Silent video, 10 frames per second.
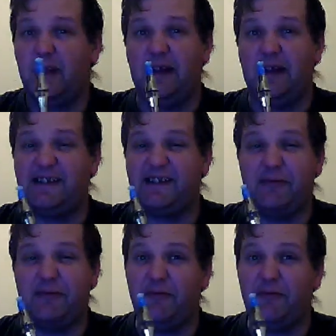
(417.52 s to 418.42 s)
it's telling
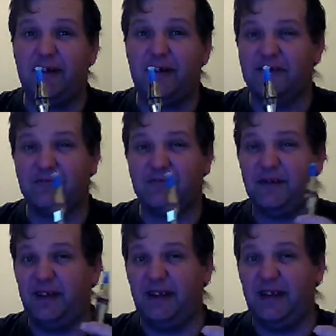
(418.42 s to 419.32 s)
me it wasn't
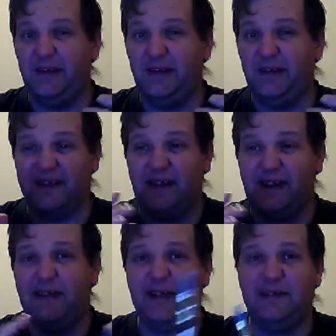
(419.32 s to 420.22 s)
really
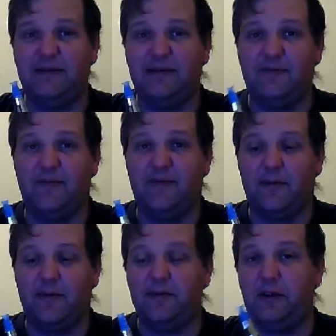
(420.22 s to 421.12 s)
designed
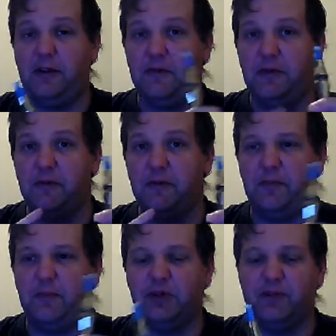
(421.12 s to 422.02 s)
for you to be
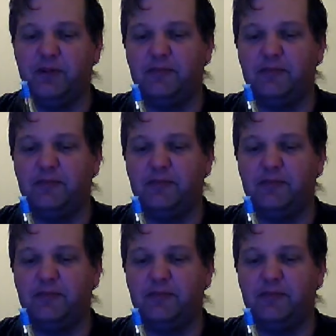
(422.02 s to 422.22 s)
rebuilding.